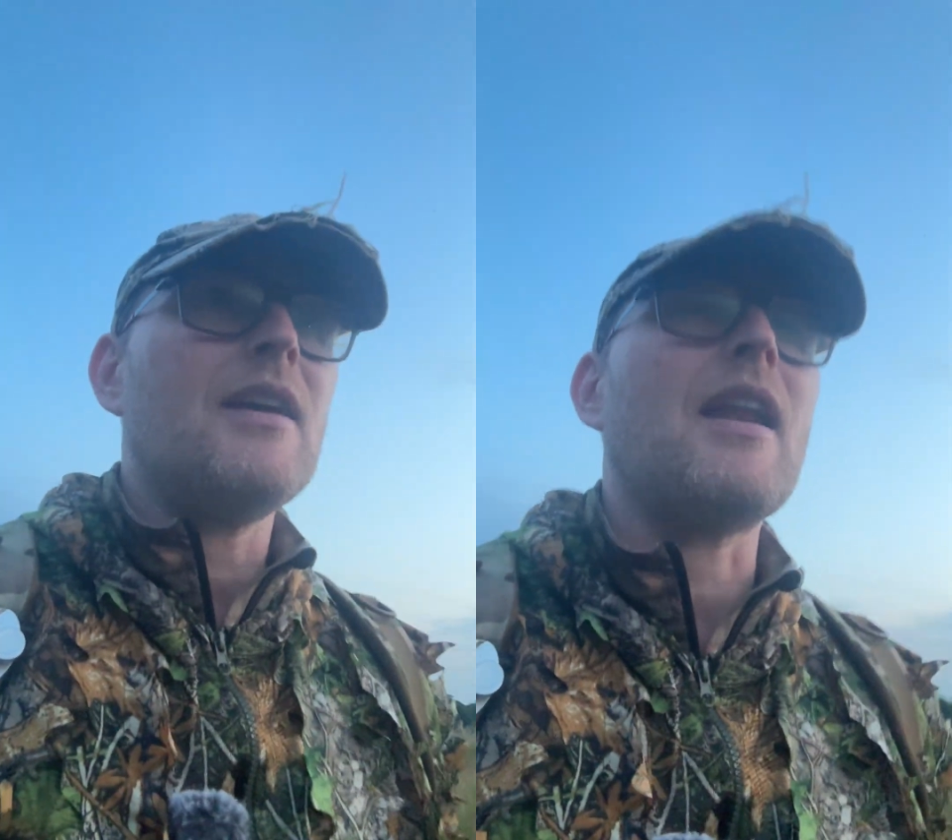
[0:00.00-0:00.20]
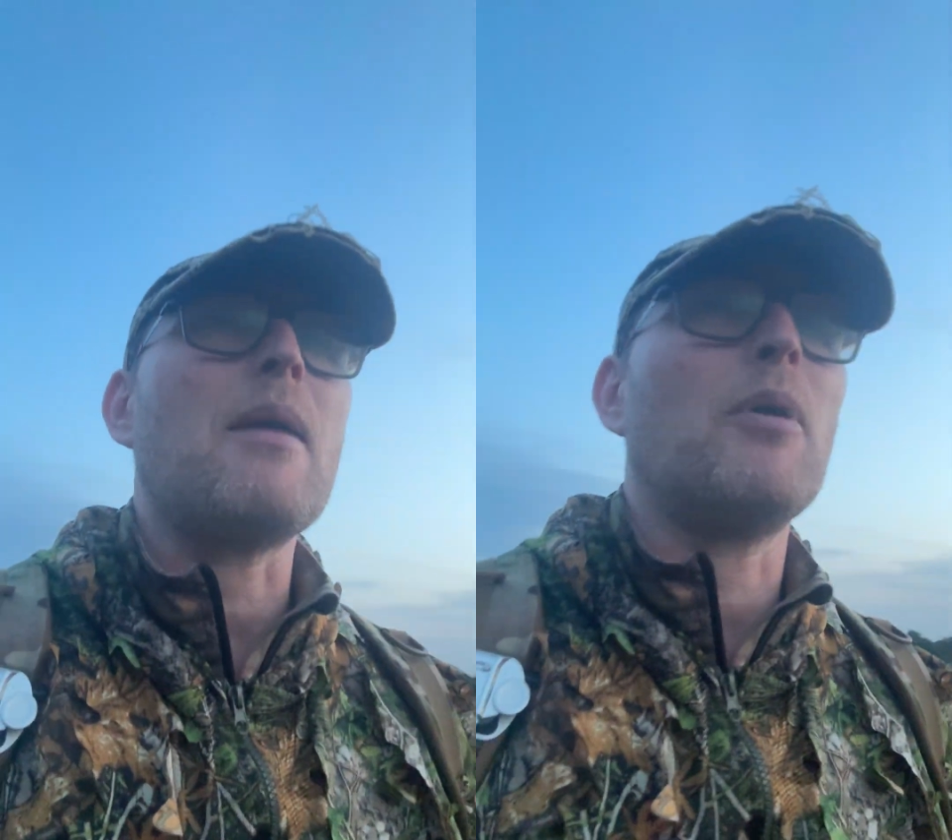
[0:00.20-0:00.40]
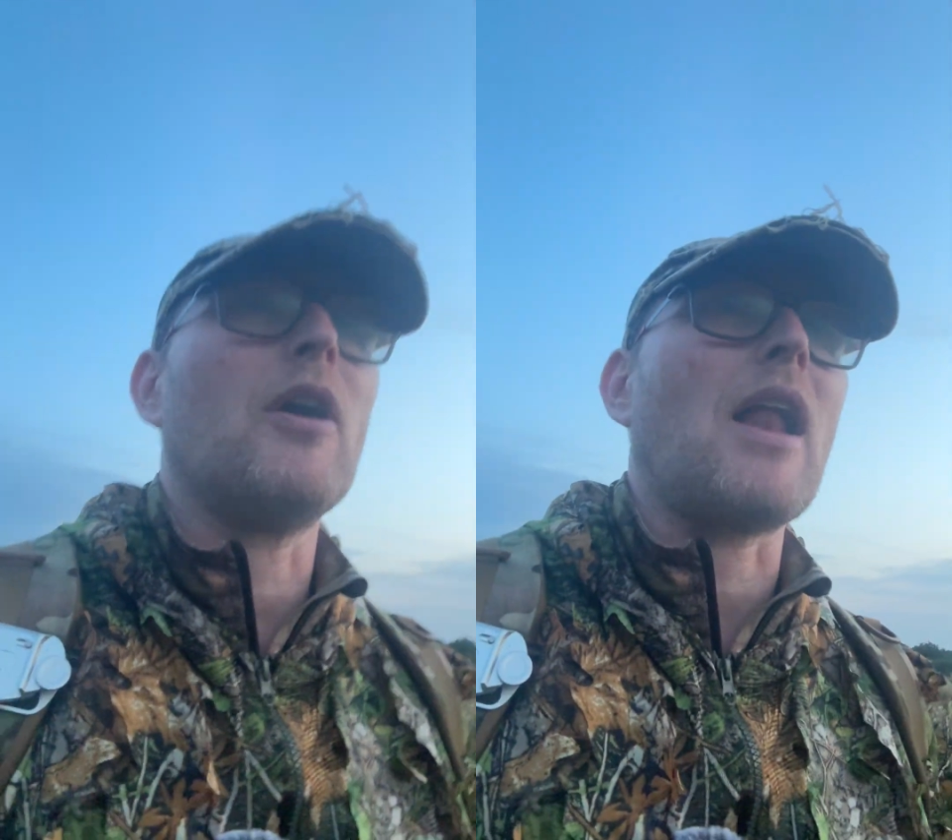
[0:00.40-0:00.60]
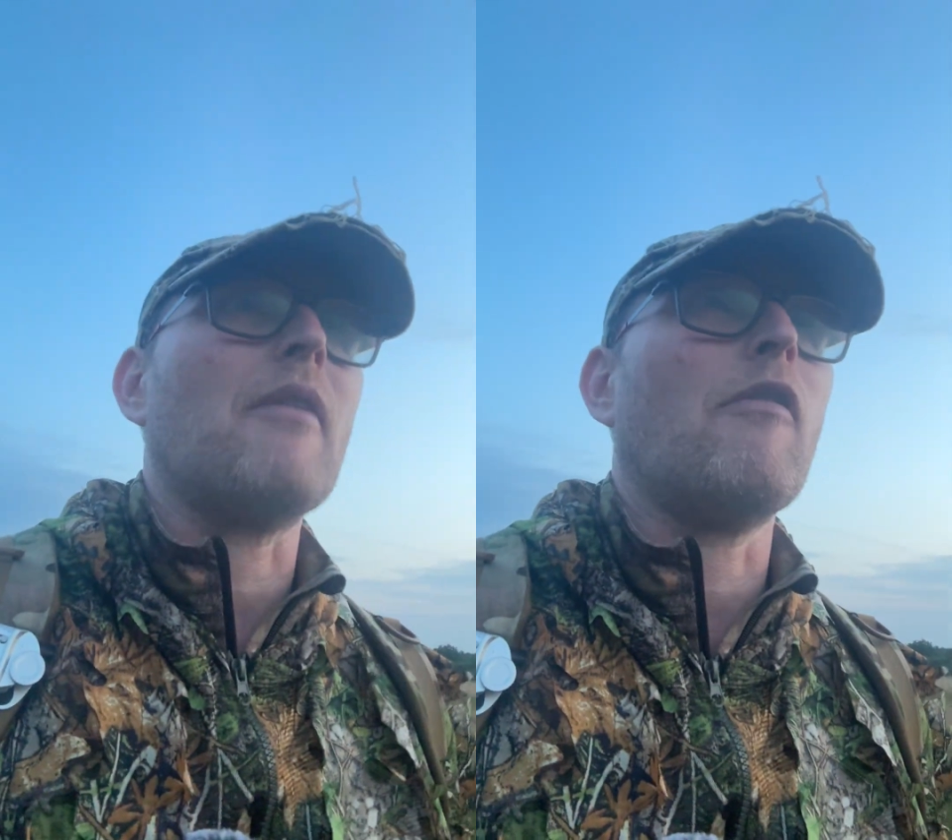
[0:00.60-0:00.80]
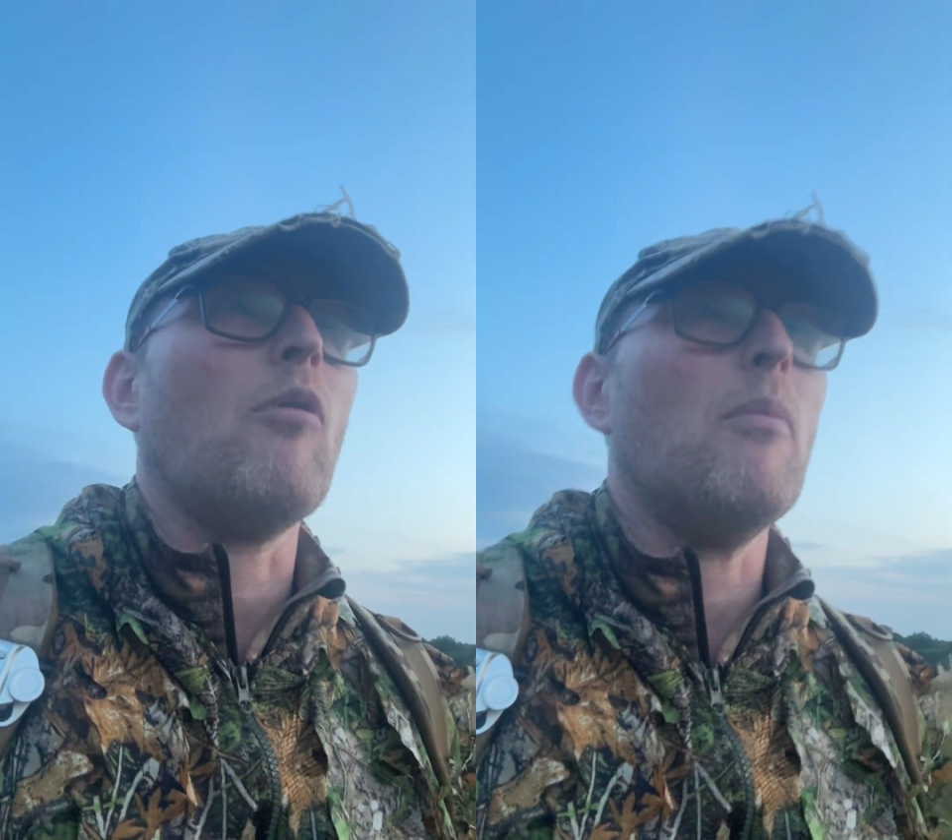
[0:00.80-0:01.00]
And I paired that
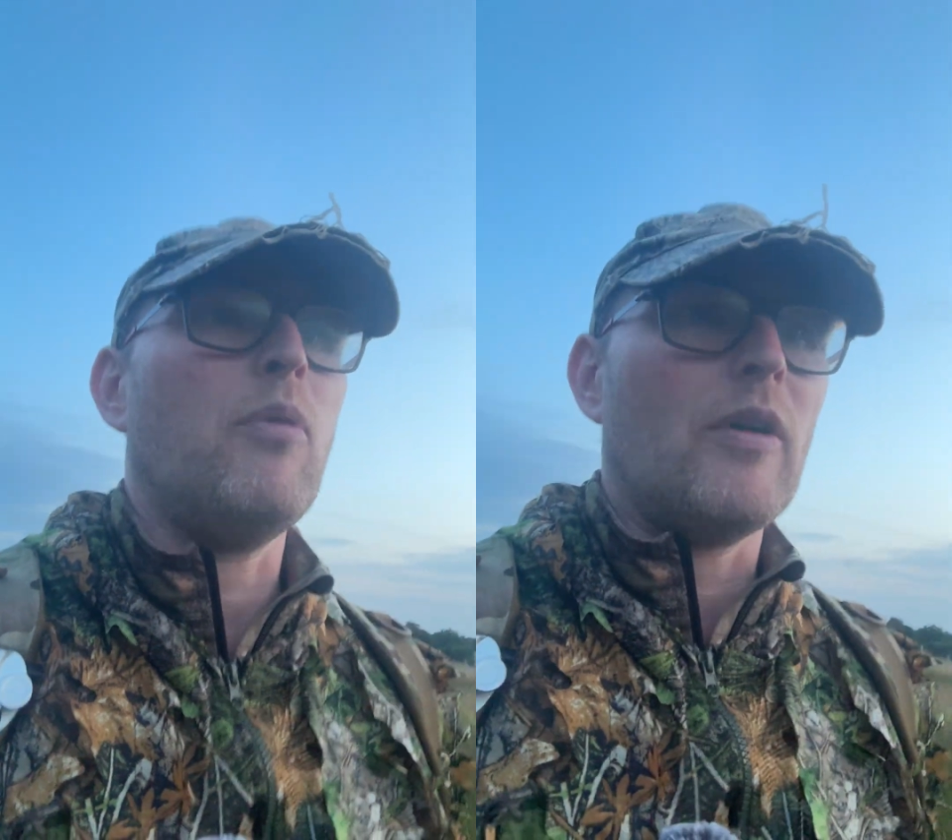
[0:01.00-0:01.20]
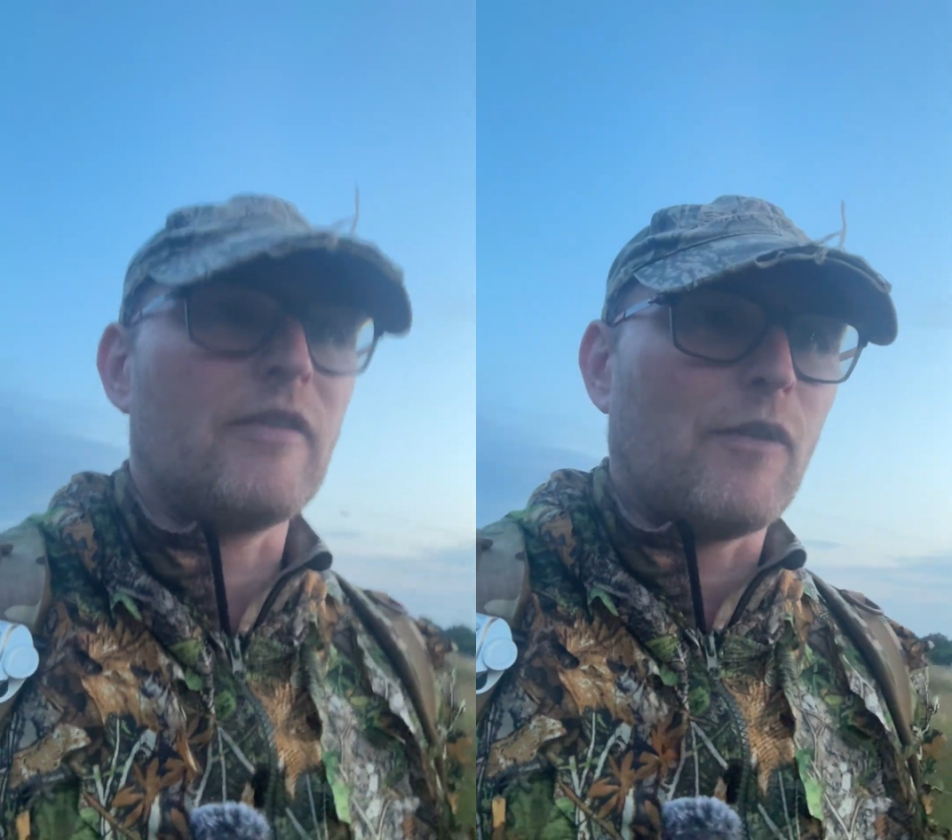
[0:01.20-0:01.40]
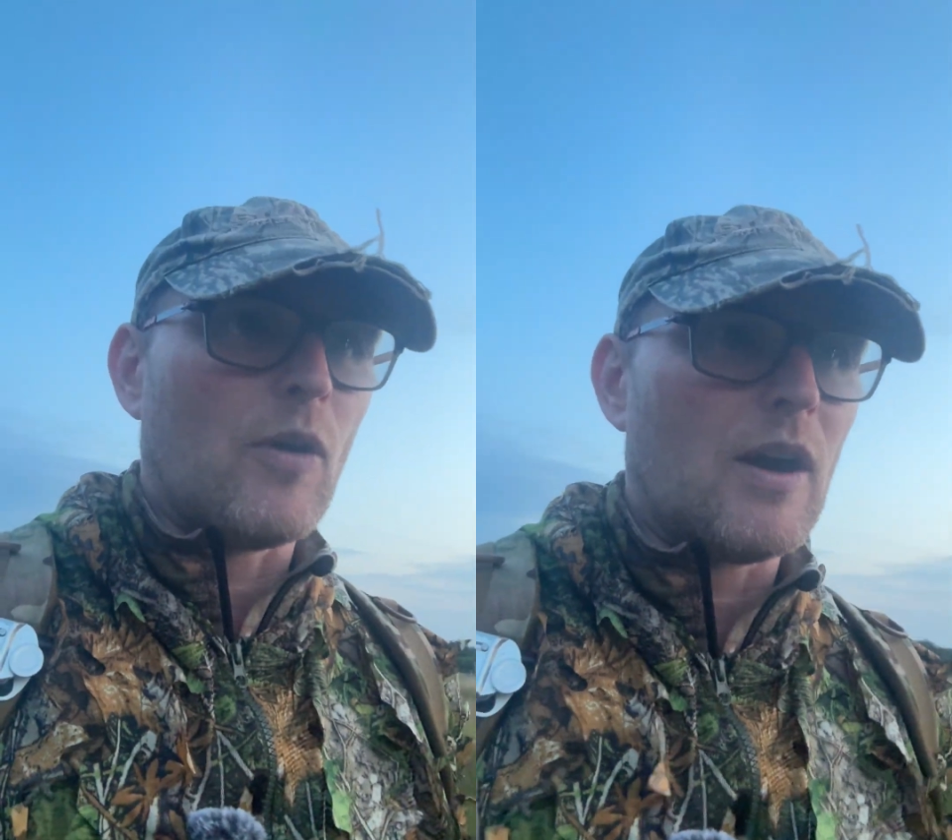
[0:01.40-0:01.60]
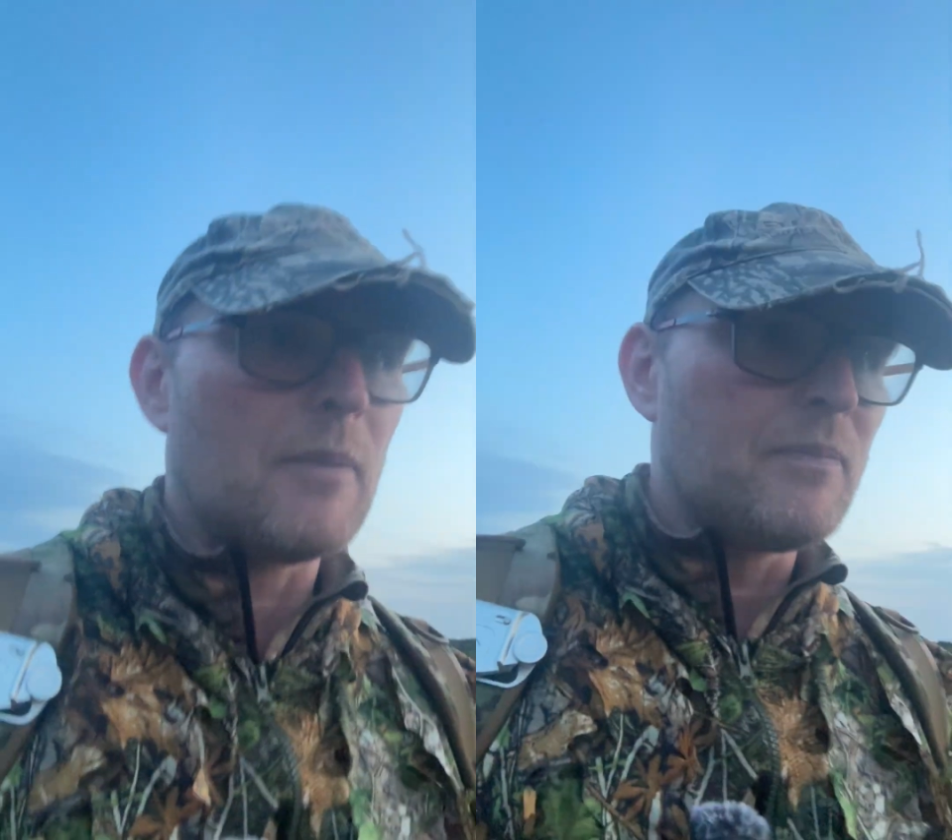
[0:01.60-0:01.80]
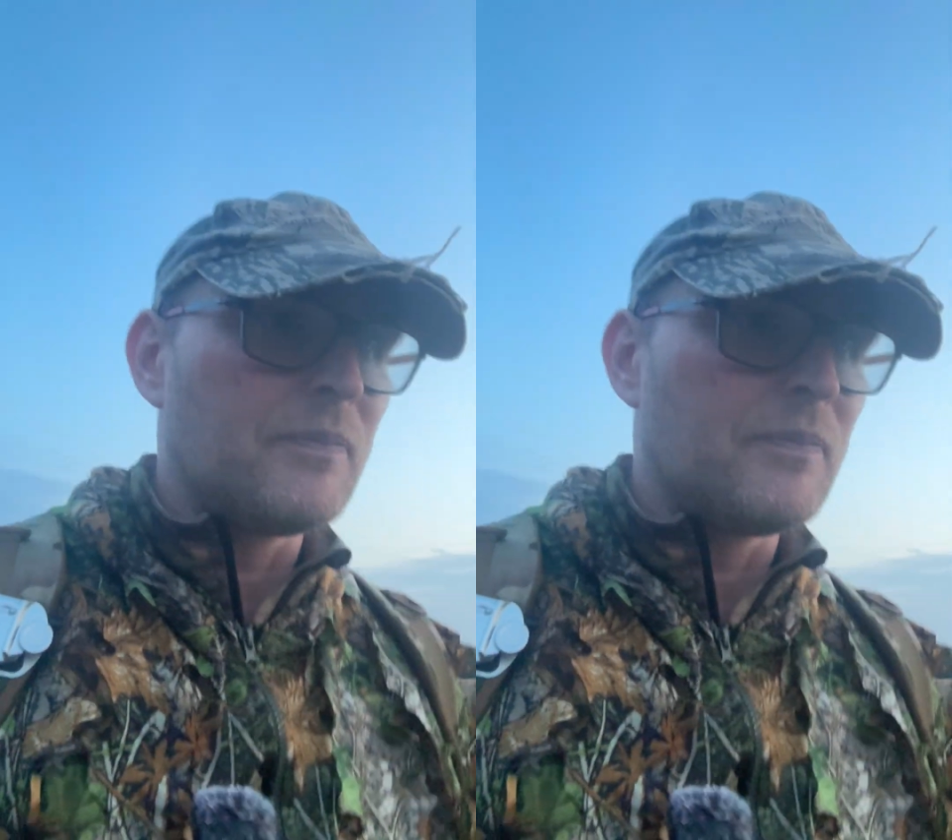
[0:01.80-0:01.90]
with a 1.4